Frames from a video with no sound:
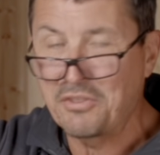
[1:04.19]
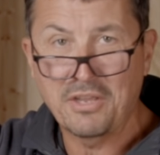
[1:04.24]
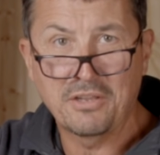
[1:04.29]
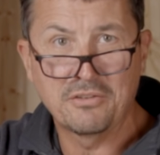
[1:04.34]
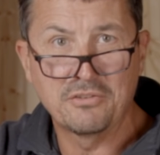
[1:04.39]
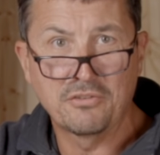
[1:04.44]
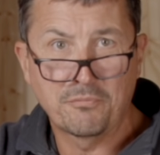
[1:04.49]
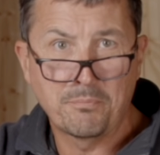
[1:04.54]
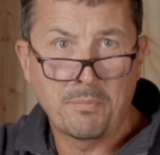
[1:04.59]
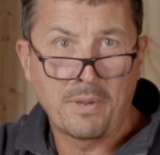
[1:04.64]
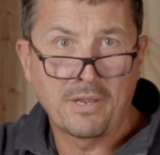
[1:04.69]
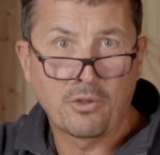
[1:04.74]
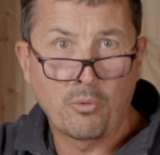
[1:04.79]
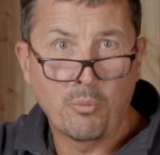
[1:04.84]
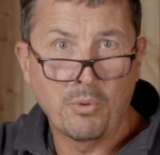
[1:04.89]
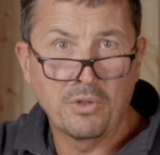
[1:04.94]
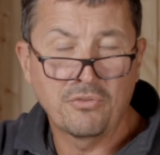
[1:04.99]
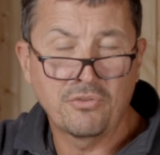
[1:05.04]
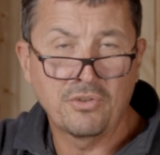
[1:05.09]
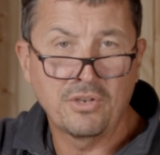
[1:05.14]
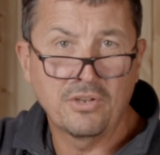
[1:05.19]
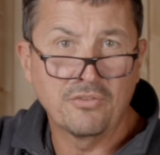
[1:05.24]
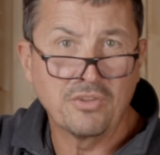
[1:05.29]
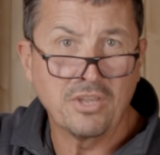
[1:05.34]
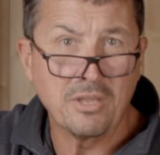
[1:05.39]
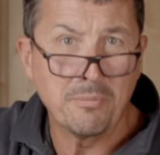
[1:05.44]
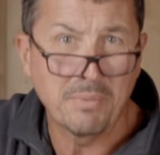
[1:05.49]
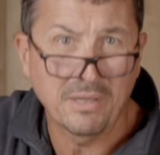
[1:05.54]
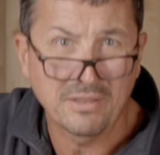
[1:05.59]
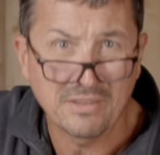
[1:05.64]
thing, just by coincidence,
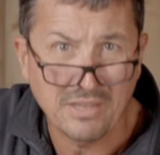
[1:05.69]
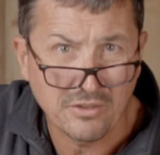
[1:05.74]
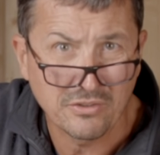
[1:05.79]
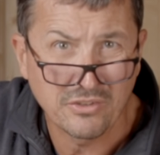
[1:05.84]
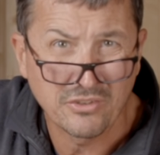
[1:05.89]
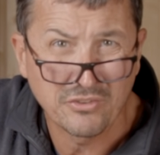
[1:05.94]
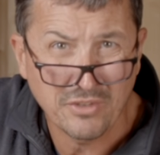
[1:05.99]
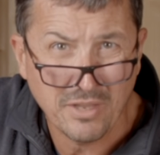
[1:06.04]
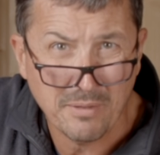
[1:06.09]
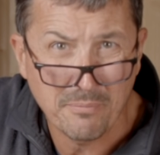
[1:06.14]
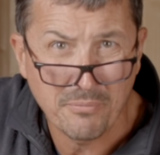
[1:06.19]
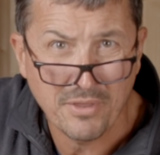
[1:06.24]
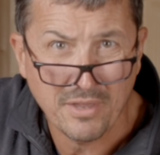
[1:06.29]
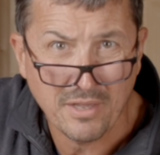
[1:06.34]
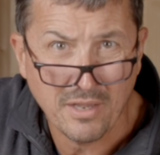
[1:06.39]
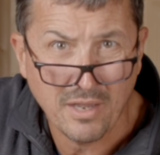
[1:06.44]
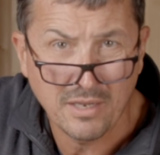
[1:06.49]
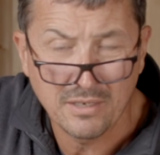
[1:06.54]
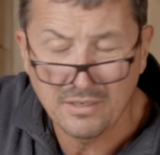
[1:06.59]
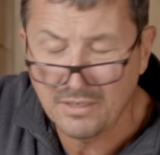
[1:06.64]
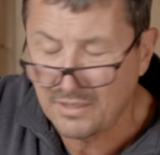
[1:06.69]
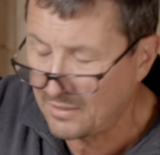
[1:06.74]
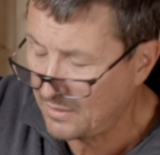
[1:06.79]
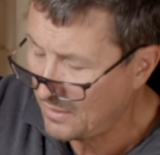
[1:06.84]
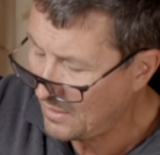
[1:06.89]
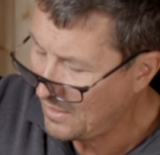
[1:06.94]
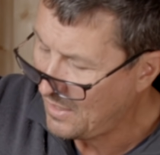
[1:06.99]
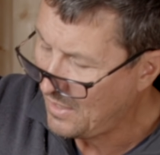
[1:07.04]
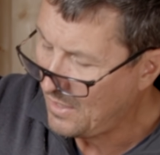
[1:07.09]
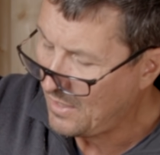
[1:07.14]
he picked out the same thing I did,
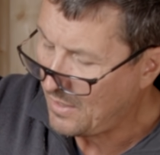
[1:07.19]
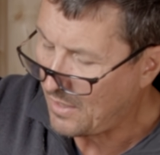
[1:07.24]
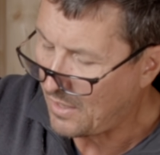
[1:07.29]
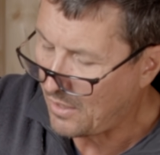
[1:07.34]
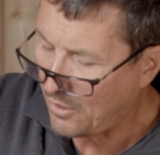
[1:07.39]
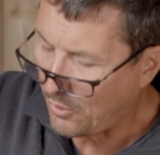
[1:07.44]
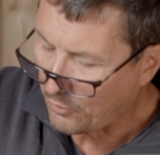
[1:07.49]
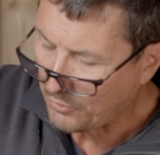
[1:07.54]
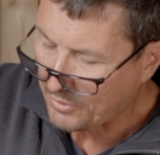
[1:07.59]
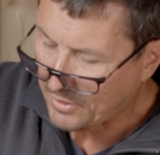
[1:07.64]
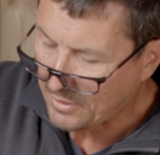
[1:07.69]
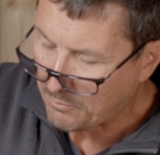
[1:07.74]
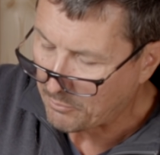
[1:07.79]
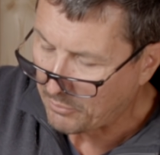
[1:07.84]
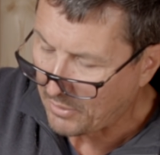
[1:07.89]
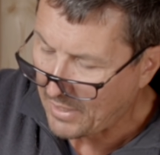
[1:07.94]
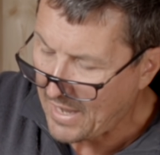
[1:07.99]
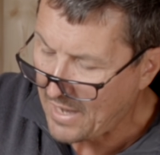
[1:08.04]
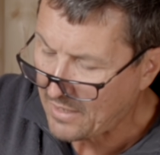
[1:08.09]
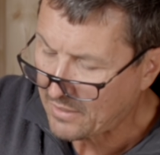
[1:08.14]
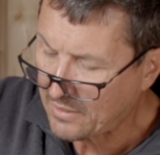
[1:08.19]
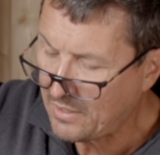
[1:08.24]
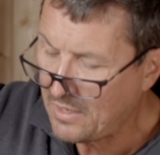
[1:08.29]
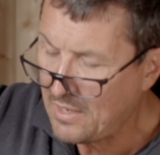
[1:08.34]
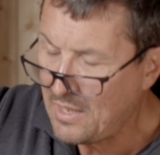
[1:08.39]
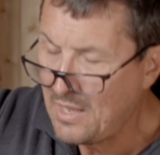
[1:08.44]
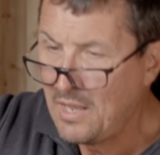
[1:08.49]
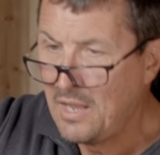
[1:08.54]
uh, only in black.